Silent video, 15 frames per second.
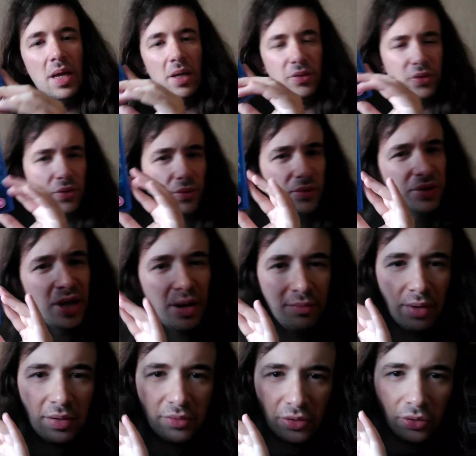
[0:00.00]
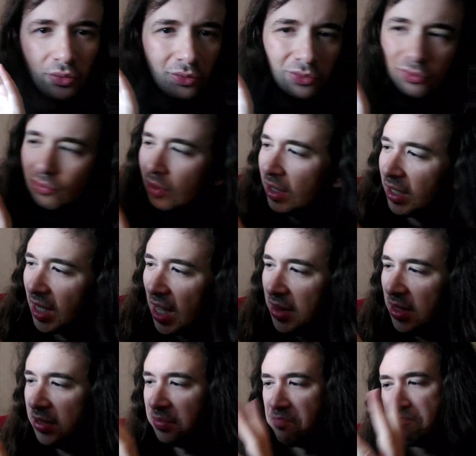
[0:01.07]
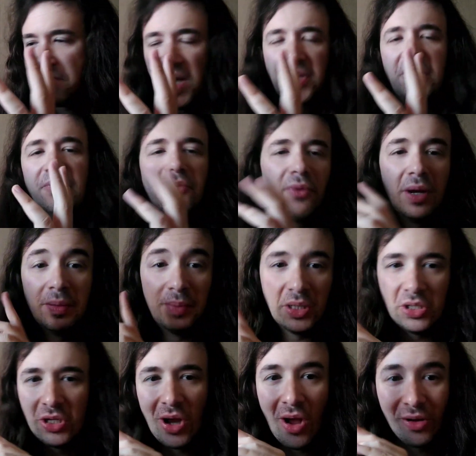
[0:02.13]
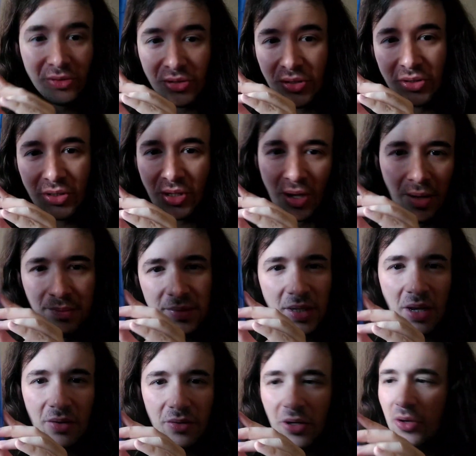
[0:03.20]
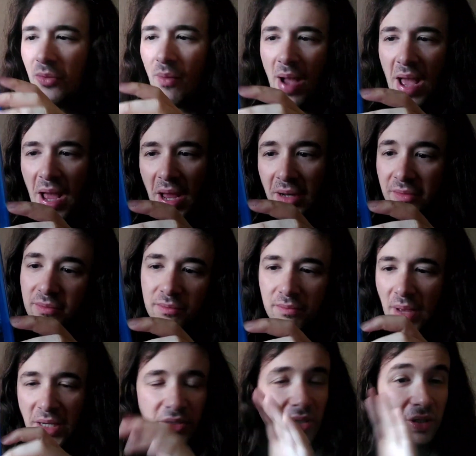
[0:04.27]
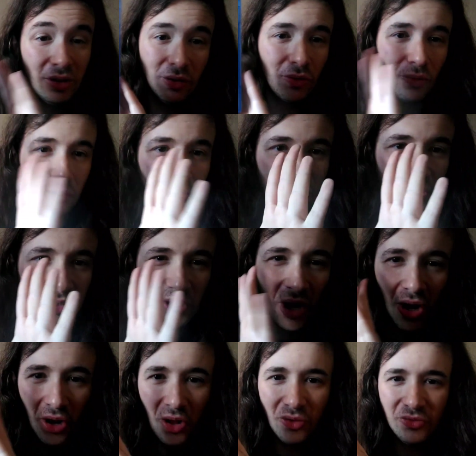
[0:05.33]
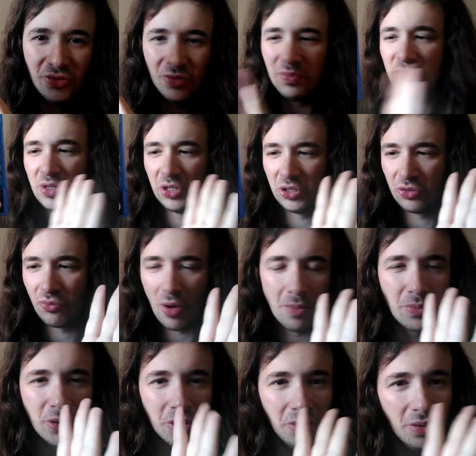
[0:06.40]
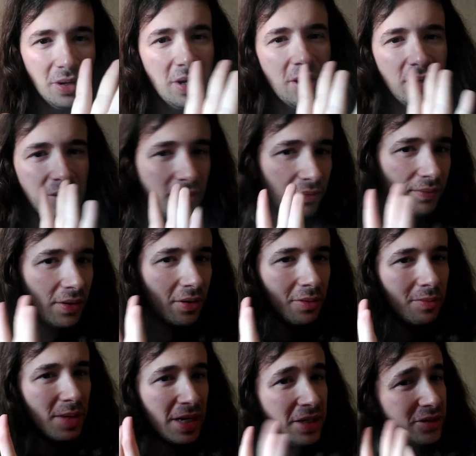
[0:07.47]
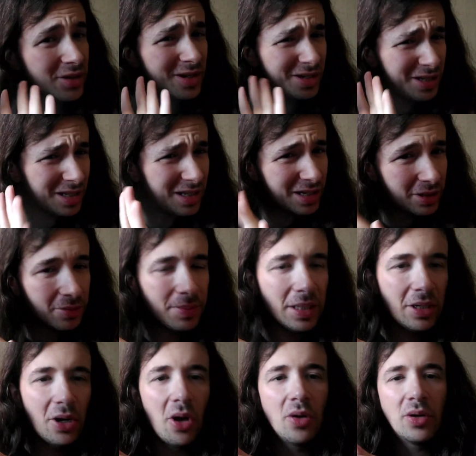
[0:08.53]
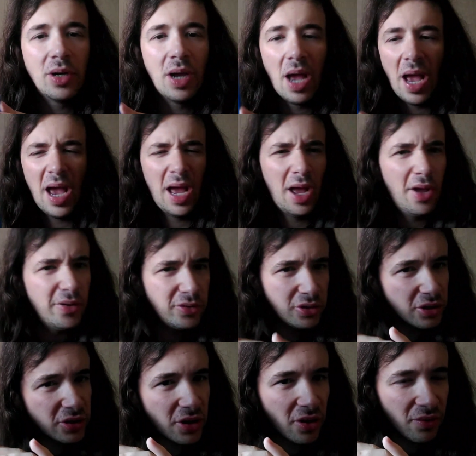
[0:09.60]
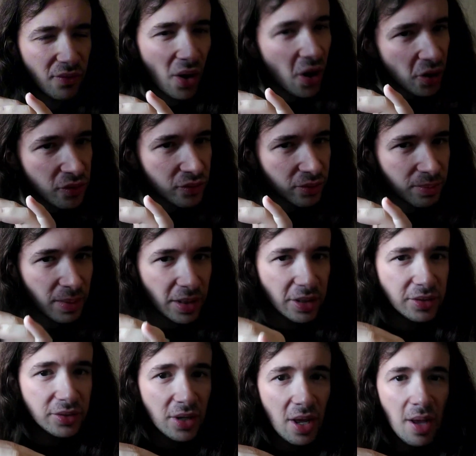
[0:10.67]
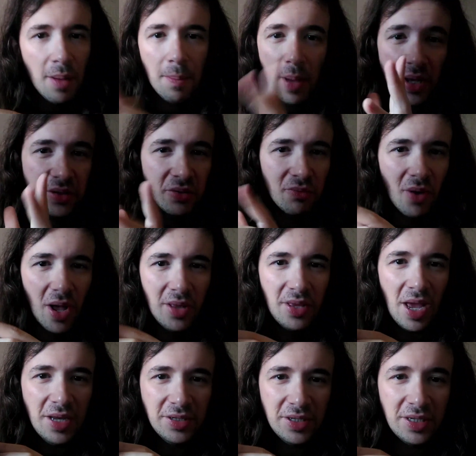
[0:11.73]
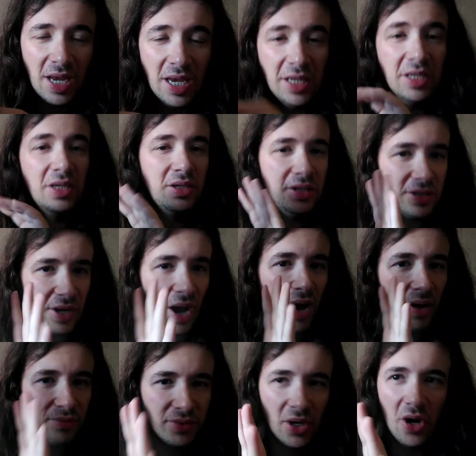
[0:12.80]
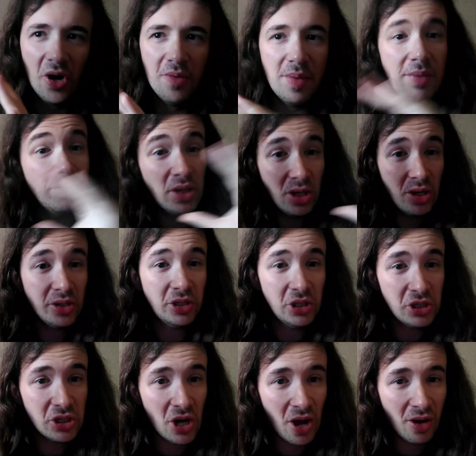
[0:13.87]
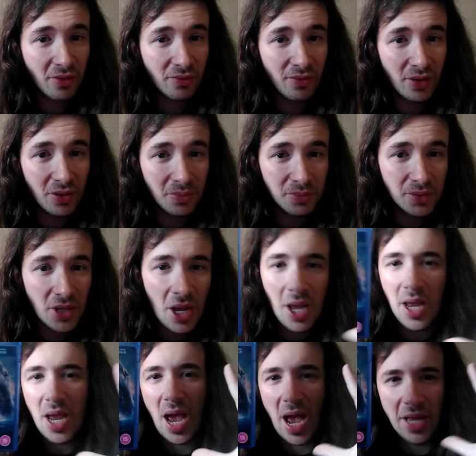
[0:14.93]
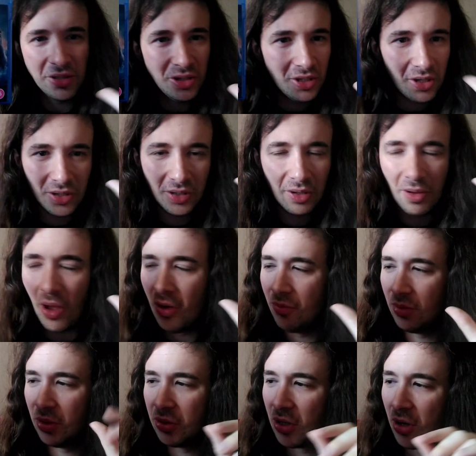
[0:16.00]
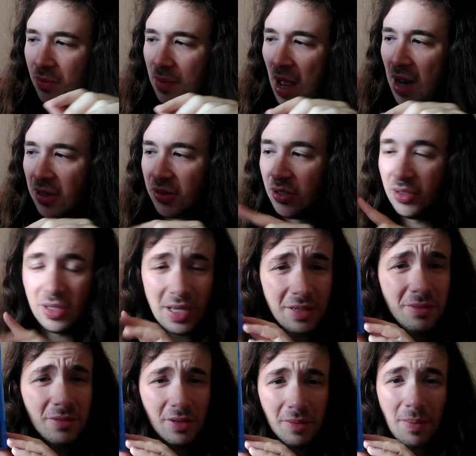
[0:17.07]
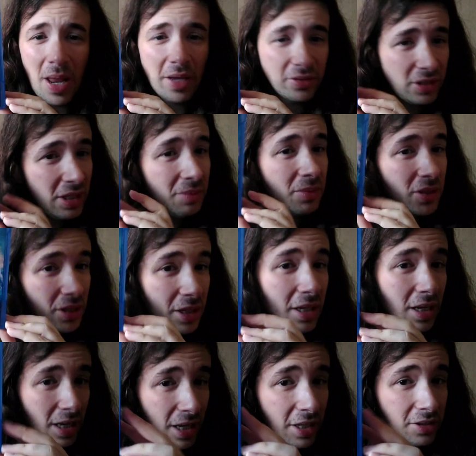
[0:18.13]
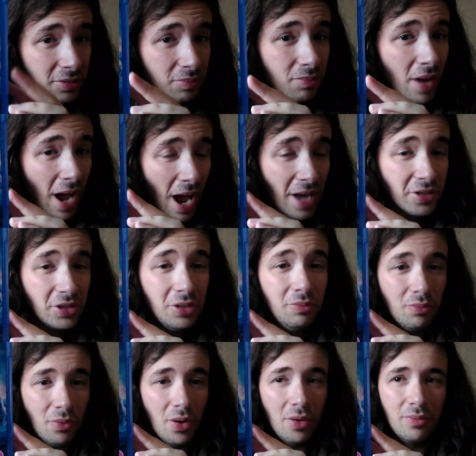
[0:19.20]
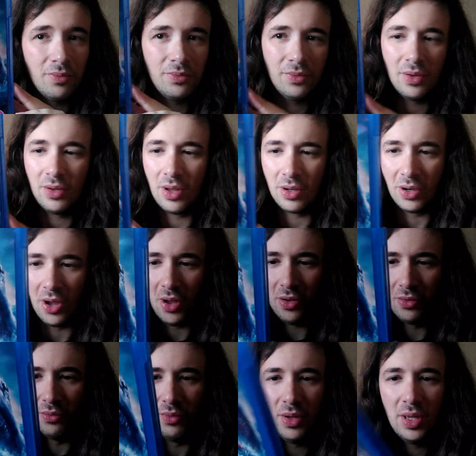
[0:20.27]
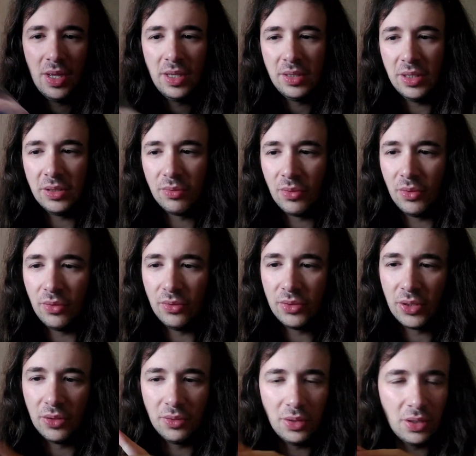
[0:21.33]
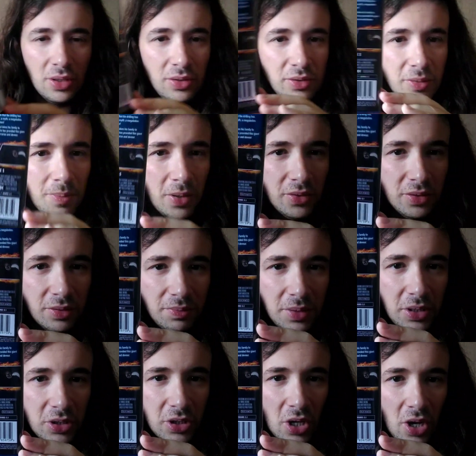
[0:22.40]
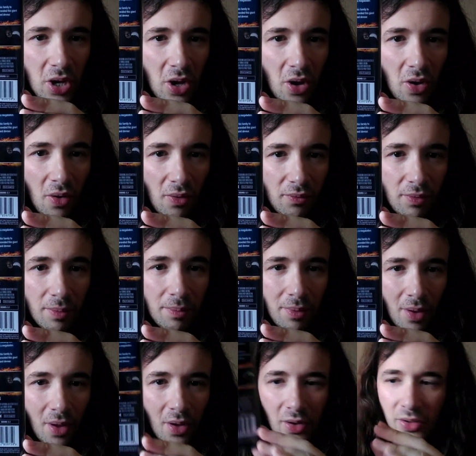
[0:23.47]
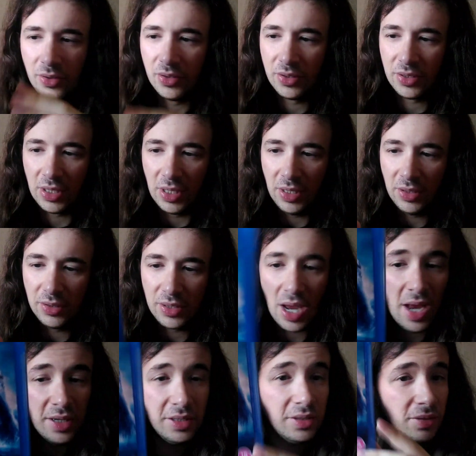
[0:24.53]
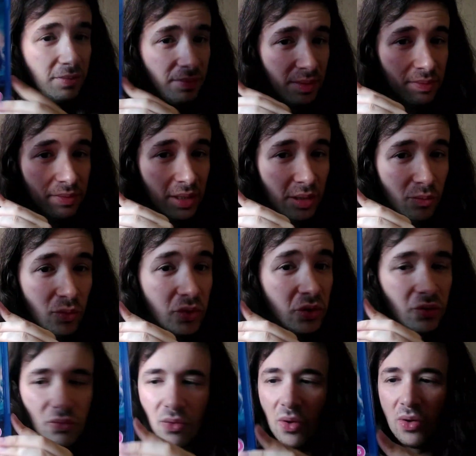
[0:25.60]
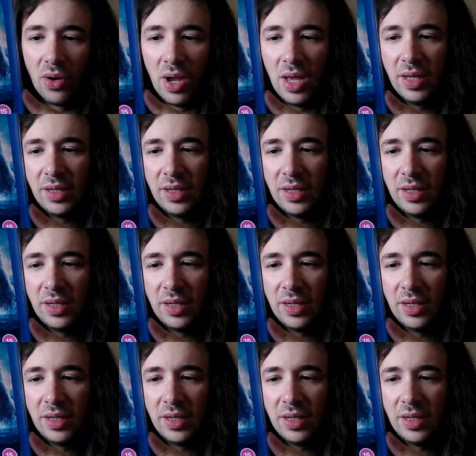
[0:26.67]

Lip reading: It's all set around an oil rig, and this massive great big shark just comes out of nowhere and basically causes loads of disruption. The film is a little bit long at just over 100 minutes, but it's a rather entertaining daft time. If you like your shark films and you like over-the-top action, then The Black Demon is actually worth a go. This one also includes a bonus feature of behind the scenes, and it's 15 with strong